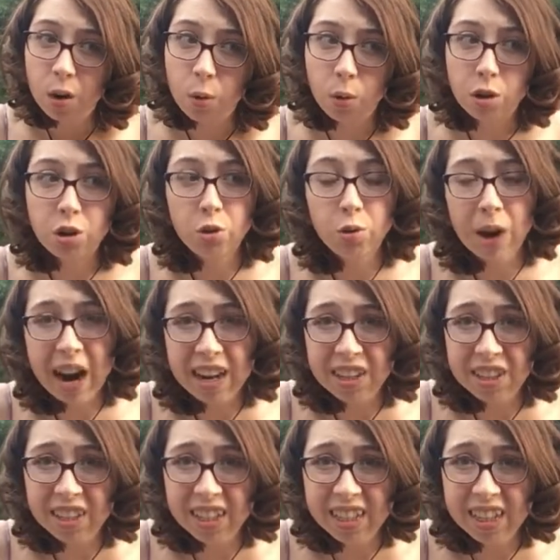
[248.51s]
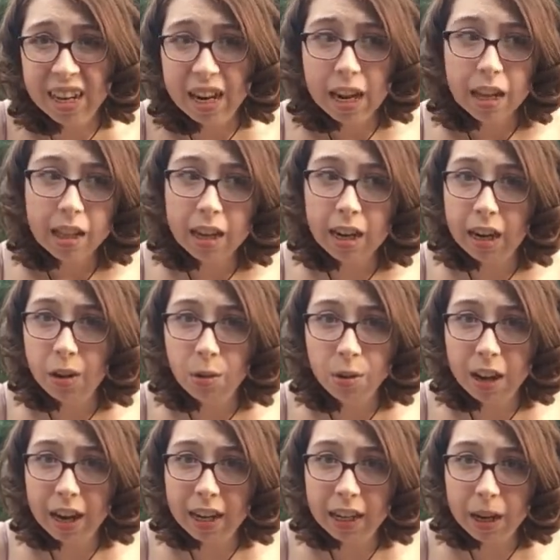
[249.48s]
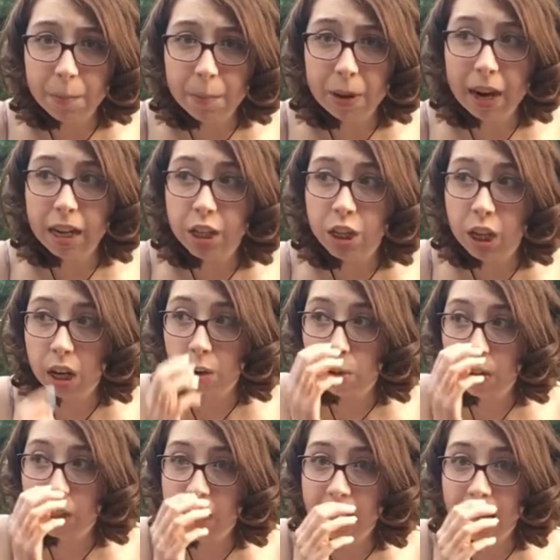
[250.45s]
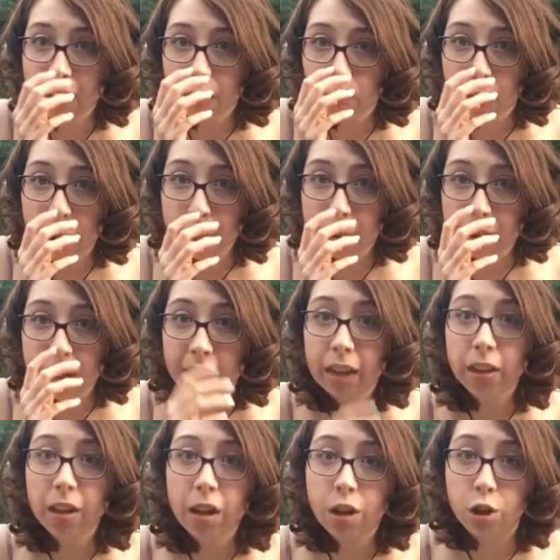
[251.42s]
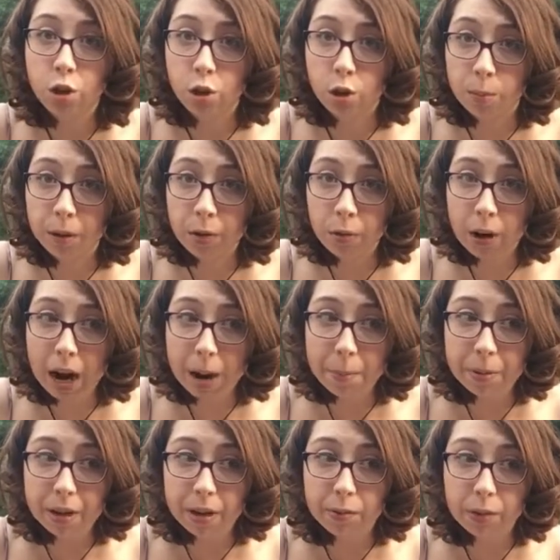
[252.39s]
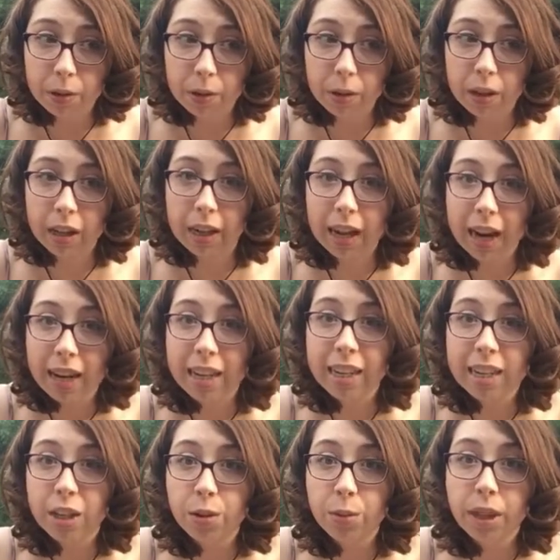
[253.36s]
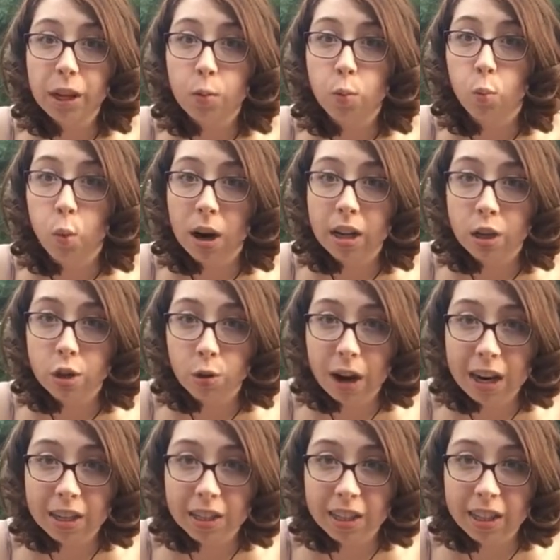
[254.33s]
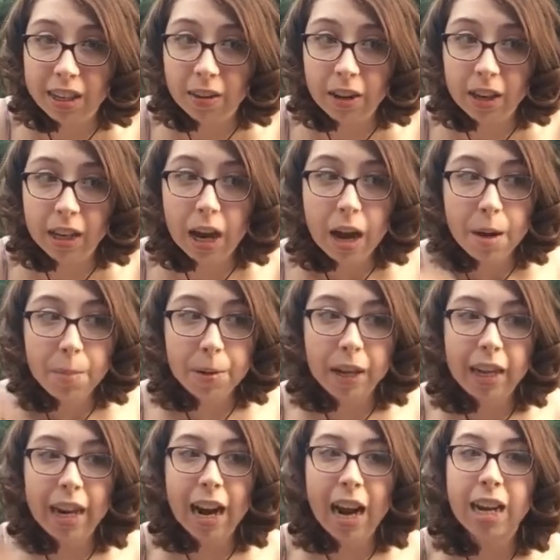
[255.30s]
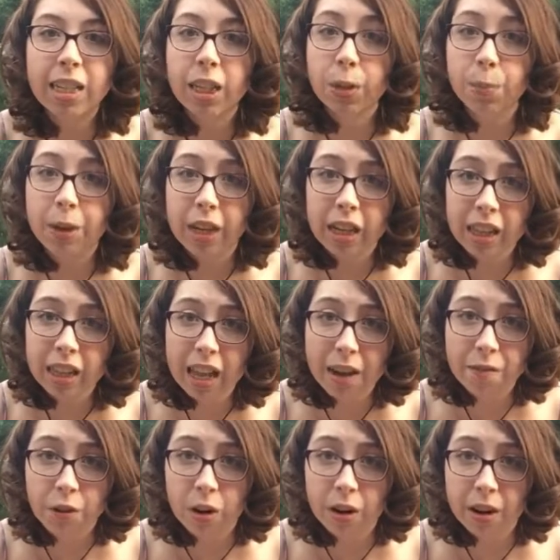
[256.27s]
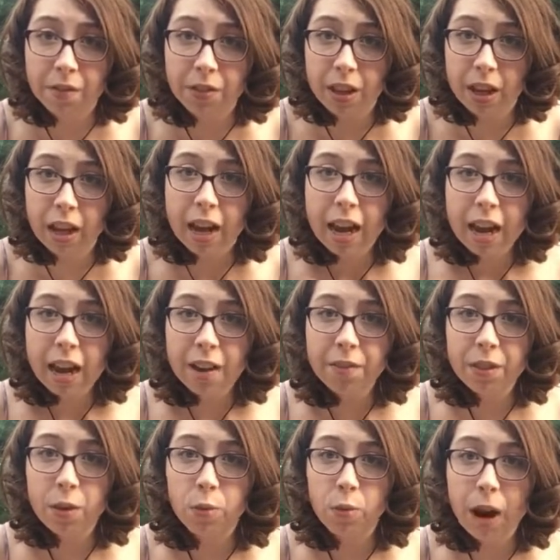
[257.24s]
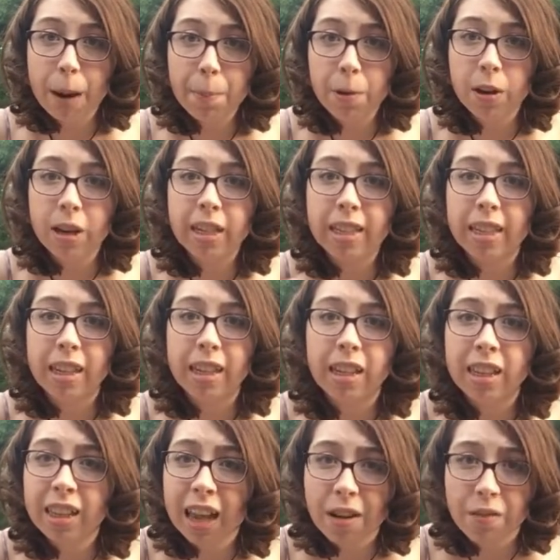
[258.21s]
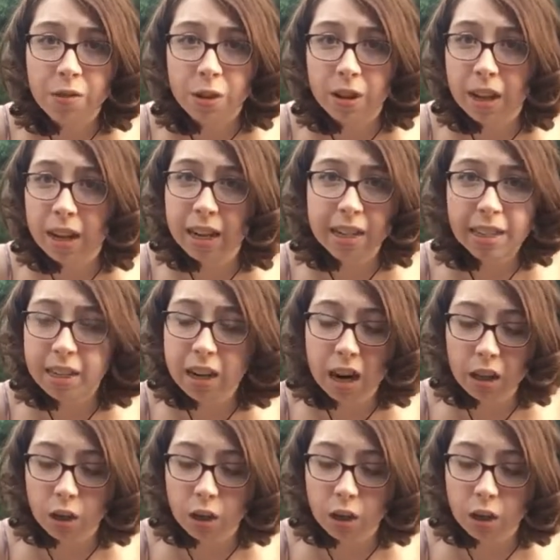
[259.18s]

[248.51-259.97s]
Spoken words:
or trashy, then I don't like it, but I generally like rap. I like a lot of German rap, even though, like, I can deal with like one trashy lyric, but like it has to be clever. If the rapper isn't clever, then it's not